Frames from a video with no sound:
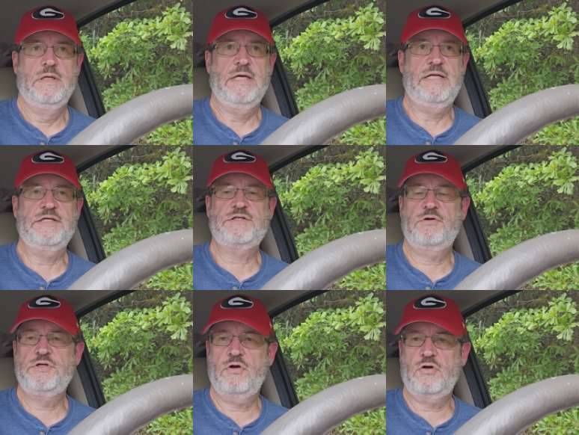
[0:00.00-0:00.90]
and as our
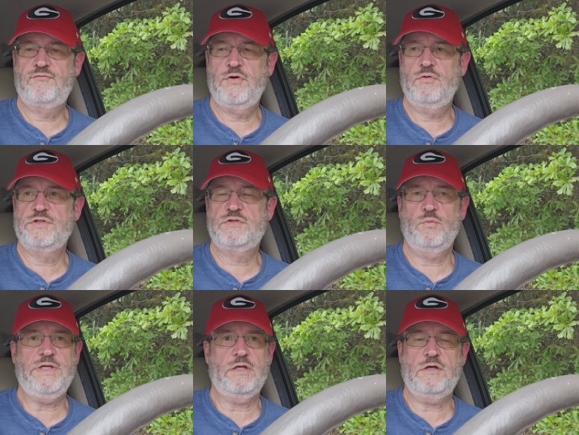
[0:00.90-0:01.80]
younger folks,
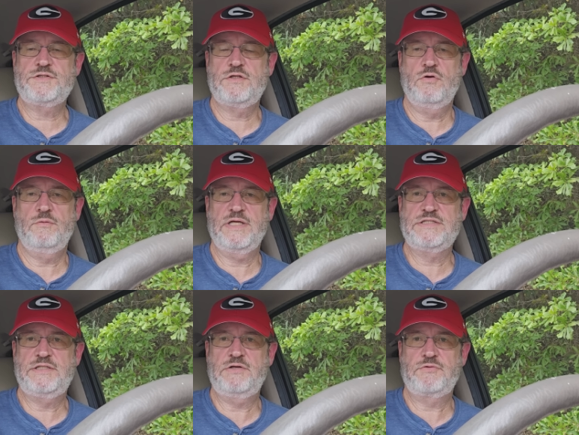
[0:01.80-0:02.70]
we can also
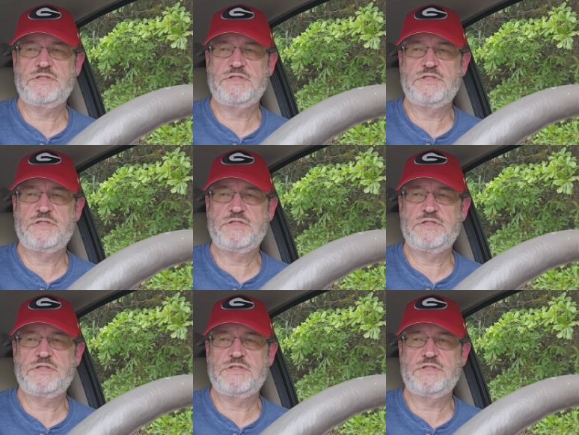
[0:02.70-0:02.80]
extend